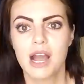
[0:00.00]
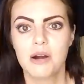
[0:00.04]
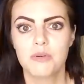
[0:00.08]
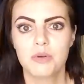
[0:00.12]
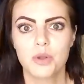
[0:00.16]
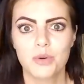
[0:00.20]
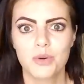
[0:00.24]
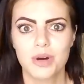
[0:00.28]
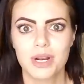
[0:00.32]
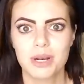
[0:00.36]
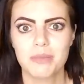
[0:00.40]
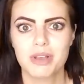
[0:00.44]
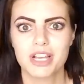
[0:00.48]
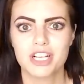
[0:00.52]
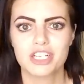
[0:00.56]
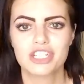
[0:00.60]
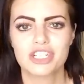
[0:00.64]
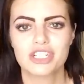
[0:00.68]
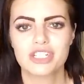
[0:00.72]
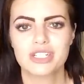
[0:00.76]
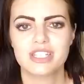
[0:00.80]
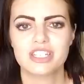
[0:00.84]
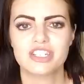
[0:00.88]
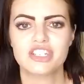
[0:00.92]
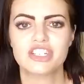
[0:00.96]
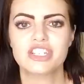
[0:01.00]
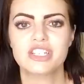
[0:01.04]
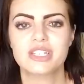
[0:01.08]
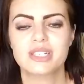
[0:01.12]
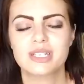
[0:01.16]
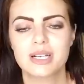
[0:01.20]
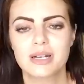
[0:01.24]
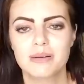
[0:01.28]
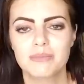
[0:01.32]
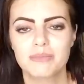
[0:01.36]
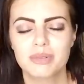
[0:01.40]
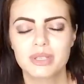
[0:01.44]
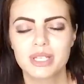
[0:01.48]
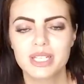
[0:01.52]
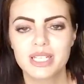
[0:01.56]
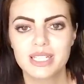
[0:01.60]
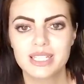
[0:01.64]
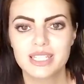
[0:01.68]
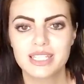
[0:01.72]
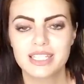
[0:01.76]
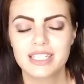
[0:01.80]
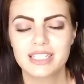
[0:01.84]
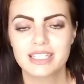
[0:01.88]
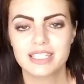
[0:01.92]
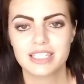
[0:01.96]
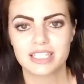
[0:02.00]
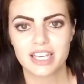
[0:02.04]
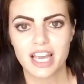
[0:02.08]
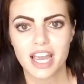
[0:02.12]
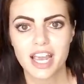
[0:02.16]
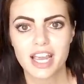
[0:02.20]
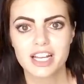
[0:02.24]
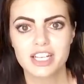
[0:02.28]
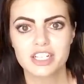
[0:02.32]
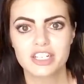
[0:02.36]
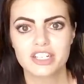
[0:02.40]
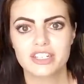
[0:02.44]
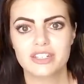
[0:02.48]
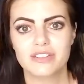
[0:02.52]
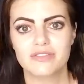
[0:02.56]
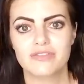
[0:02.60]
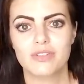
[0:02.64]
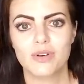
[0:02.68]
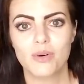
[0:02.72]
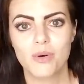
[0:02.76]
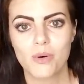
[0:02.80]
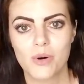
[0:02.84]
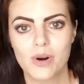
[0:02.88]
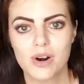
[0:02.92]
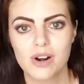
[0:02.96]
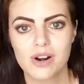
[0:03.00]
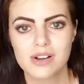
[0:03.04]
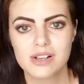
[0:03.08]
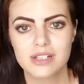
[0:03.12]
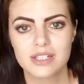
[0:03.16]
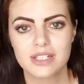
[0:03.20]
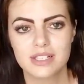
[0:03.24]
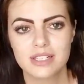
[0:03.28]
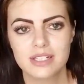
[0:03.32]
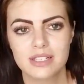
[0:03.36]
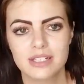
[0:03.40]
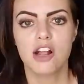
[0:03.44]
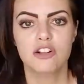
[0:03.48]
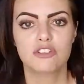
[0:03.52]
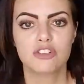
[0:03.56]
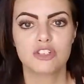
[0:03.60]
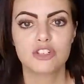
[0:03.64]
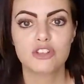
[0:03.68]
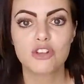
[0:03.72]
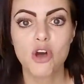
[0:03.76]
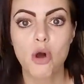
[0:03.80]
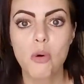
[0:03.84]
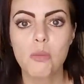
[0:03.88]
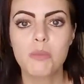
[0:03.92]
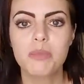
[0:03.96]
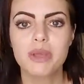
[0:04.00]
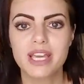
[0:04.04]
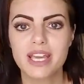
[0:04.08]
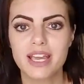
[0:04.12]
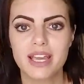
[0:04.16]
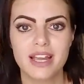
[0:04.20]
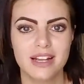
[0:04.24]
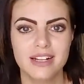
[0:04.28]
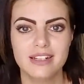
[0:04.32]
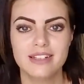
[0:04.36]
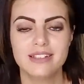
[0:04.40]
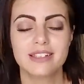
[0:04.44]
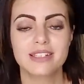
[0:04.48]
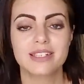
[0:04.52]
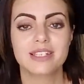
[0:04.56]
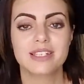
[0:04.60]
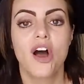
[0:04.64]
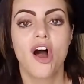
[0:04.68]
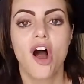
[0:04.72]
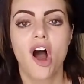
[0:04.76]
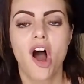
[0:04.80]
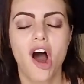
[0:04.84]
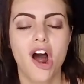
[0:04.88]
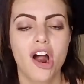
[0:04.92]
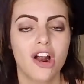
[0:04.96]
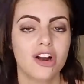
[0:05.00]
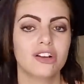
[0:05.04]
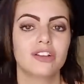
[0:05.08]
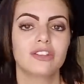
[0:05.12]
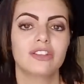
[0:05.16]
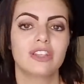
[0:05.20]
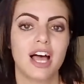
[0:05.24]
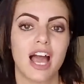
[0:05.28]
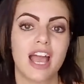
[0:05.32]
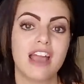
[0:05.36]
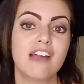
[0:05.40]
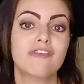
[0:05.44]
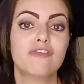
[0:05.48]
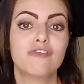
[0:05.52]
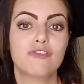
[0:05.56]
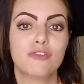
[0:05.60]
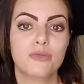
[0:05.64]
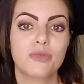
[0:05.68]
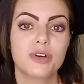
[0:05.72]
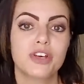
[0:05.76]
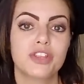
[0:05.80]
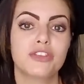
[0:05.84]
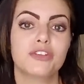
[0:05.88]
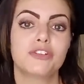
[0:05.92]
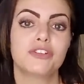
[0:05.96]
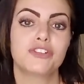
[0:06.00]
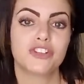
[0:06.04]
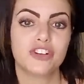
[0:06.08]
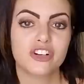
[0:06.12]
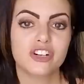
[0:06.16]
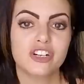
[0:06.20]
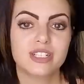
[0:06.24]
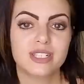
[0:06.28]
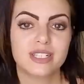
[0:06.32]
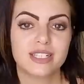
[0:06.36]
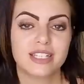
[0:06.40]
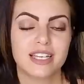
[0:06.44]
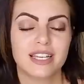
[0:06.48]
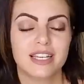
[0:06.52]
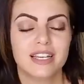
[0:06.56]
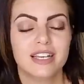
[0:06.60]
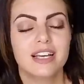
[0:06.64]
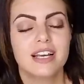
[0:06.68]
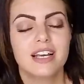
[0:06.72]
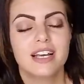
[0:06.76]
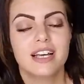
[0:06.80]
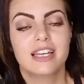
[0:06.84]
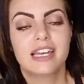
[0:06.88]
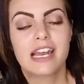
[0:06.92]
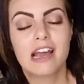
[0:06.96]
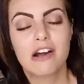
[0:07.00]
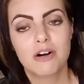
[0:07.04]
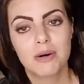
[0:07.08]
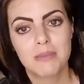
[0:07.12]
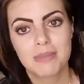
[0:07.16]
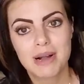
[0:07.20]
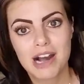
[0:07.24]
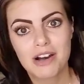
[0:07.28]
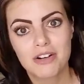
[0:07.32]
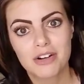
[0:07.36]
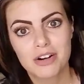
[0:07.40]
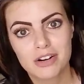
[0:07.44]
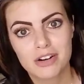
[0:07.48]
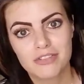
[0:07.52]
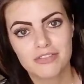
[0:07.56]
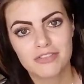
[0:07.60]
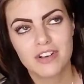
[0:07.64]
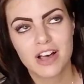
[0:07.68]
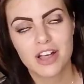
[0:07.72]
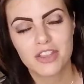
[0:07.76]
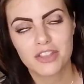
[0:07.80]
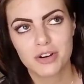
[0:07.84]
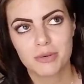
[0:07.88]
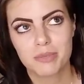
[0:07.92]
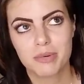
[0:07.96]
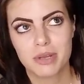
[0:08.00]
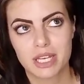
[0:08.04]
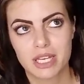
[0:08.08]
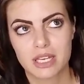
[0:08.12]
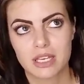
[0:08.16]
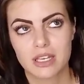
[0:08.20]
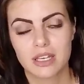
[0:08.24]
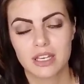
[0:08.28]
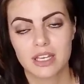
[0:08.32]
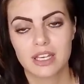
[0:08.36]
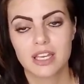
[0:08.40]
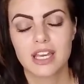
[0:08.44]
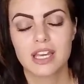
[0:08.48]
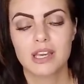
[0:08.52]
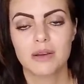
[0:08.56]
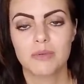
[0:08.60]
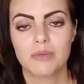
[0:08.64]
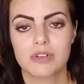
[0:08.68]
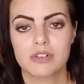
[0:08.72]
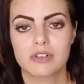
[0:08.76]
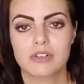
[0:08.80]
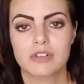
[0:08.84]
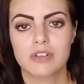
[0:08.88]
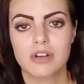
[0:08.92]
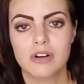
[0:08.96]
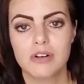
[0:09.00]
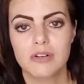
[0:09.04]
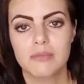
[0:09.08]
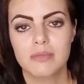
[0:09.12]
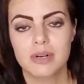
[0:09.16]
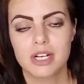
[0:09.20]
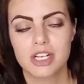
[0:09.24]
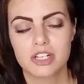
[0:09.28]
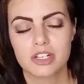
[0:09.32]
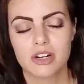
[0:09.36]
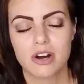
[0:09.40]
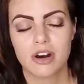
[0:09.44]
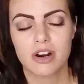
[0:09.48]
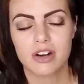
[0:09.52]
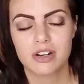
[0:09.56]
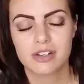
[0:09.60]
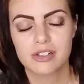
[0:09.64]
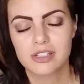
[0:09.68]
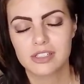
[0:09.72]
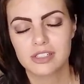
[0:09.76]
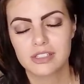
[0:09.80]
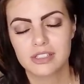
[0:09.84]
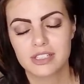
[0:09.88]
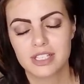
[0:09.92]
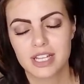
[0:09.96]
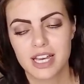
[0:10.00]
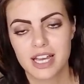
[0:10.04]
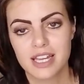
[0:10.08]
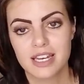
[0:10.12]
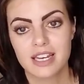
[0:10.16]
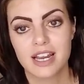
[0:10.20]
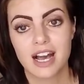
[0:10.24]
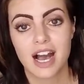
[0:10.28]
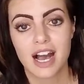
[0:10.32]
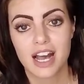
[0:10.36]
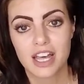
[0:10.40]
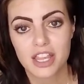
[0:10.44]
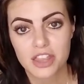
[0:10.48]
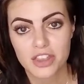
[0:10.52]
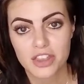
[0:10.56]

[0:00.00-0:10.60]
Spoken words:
And we wanna make sure that she's completely engaged, of course. And so begins our life with Jersey. Now about her feather picking, it was so much harder than I